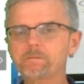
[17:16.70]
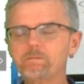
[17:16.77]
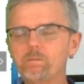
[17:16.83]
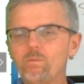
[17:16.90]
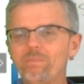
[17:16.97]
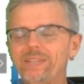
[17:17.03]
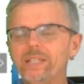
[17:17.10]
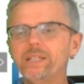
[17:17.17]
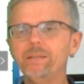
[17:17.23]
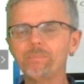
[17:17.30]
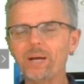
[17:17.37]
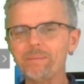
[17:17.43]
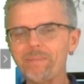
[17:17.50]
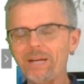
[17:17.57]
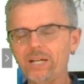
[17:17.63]
that I
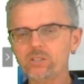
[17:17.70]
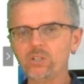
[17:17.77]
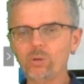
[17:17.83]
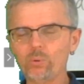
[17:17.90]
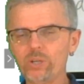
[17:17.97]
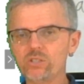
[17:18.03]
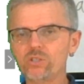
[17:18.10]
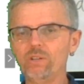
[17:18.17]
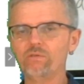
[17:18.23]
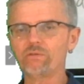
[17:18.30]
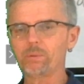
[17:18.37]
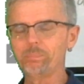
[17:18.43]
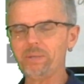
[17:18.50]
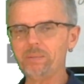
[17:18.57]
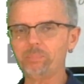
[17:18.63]
use
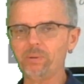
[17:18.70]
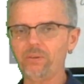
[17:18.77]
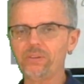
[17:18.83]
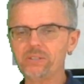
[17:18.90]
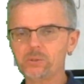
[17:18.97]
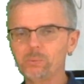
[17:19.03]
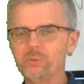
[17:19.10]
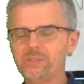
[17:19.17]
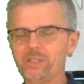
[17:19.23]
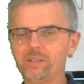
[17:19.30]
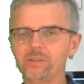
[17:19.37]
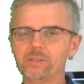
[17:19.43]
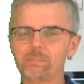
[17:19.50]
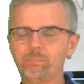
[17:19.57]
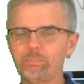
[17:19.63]
in my matching
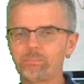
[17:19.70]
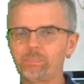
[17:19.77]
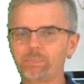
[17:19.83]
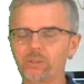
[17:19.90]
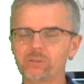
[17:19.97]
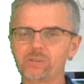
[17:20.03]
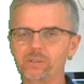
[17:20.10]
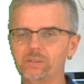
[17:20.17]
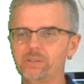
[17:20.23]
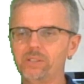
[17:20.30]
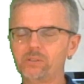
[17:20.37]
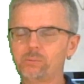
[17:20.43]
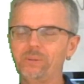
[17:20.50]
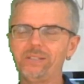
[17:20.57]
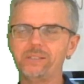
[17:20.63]
question for people. This one
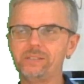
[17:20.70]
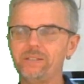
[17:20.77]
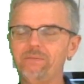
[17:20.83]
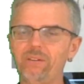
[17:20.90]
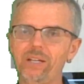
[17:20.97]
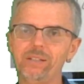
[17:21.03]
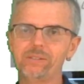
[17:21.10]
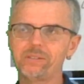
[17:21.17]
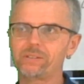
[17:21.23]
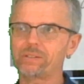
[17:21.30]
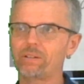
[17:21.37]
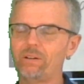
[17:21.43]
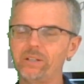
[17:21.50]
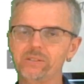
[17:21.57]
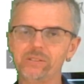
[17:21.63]

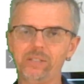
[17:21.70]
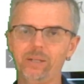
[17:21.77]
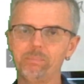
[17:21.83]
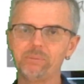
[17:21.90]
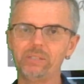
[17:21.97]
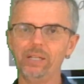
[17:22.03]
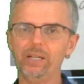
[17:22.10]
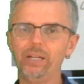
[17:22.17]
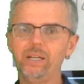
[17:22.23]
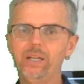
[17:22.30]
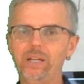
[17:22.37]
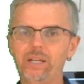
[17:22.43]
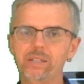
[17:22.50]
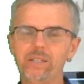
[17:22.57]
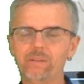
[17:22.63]
is
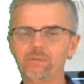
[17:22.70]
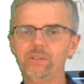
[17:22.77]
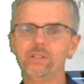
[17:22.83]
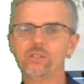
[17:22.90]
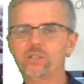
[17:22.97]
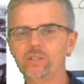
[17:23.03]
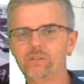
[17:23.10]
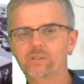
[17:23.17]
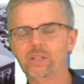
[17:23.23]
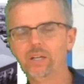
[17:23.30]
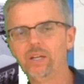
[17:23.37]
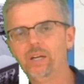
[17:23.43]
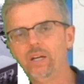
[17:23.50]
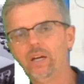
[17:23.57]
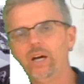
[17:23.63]
events, concepts,
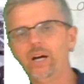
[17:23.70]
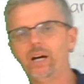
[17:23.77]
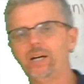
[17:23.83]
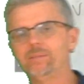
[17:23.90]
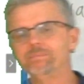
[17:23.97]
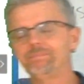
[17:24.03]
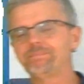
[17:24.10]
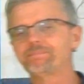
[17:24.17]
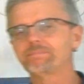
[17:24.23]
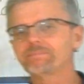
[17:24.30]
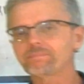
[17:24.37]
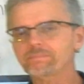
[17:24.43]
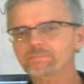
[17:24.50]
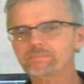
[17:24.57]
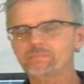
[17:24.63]
and definitions.